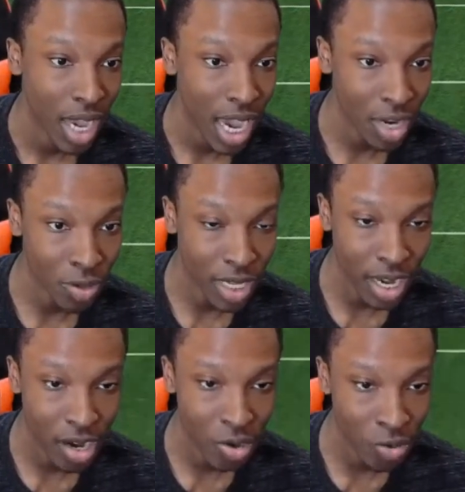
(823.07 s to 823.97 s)
I don't
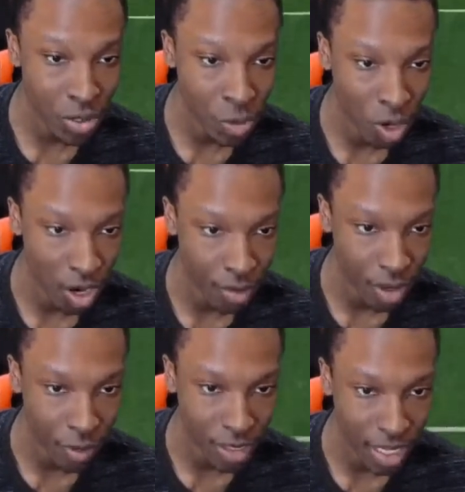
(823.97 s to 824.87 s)
care who you are,
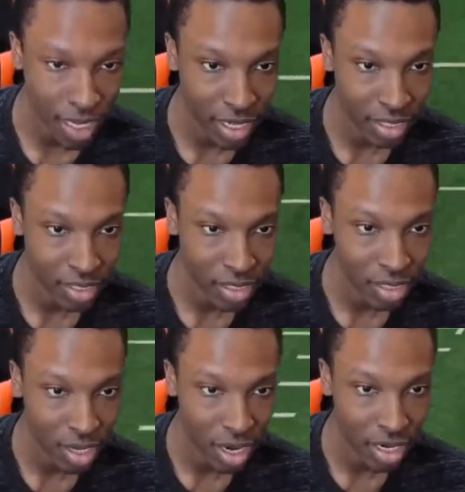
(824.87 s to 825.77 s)
bro. What the heck?
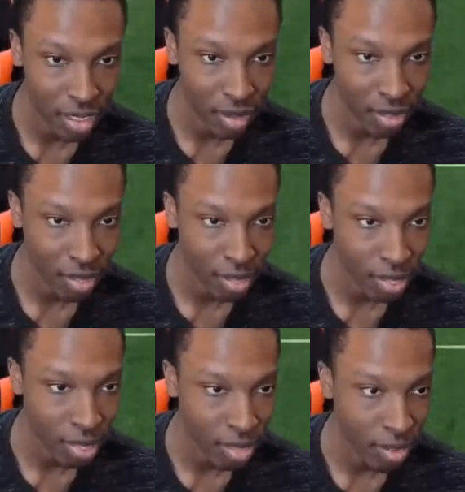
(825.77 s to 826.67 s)
All right,
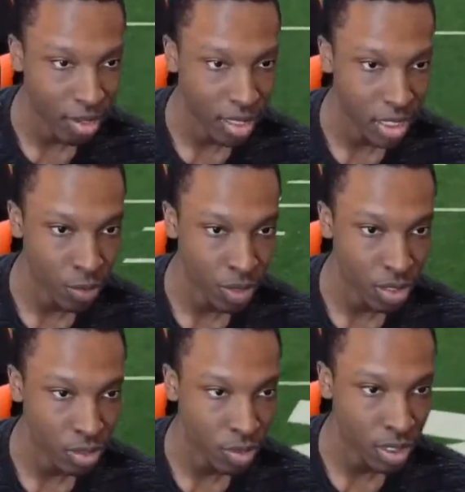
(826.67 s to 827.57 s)
Let's see what we
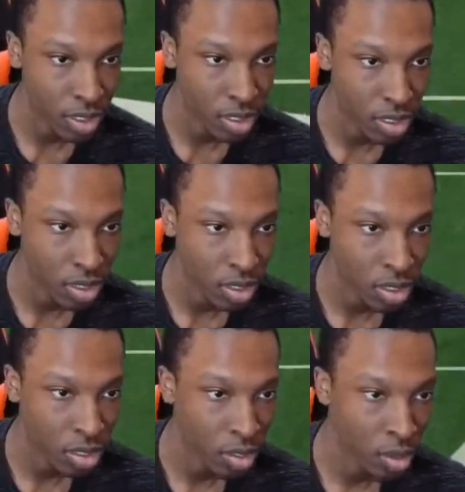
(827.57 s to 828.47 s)
can
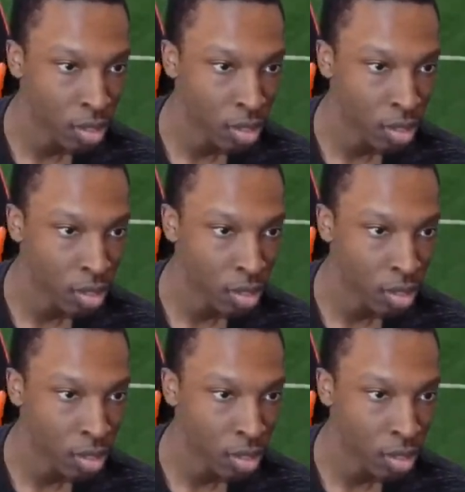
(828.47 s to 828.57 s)
do here.